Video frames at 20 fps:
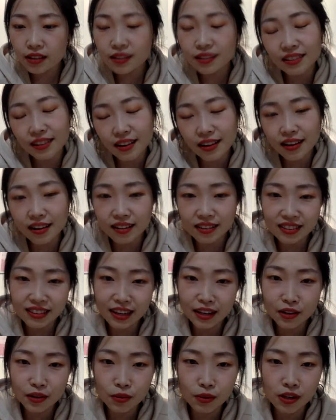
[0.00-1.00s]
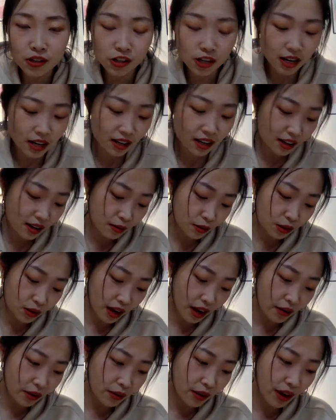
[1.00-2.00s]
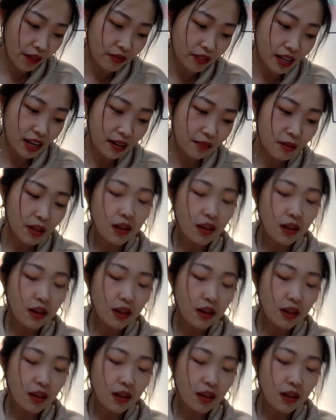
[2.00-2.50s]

Yeah, I don't watch any. I don't have time.